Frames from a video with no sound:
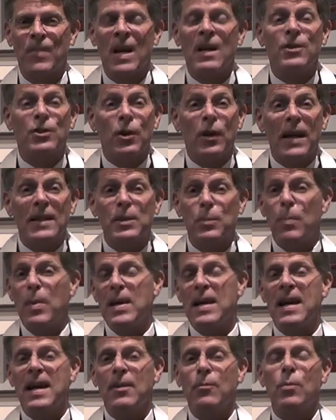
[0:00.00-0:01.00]
So let's
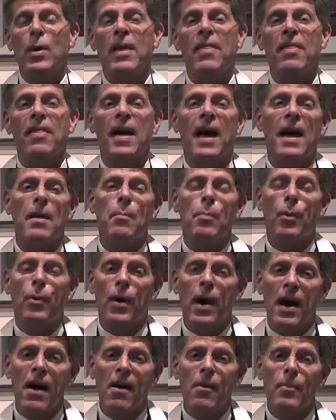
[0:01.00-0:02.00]
begin with a
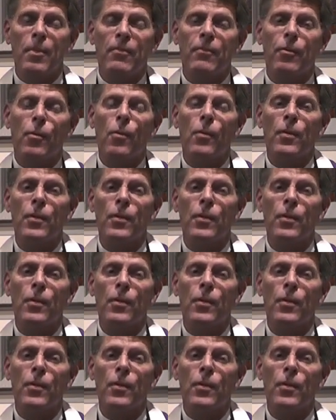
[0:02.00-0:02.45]
prayer before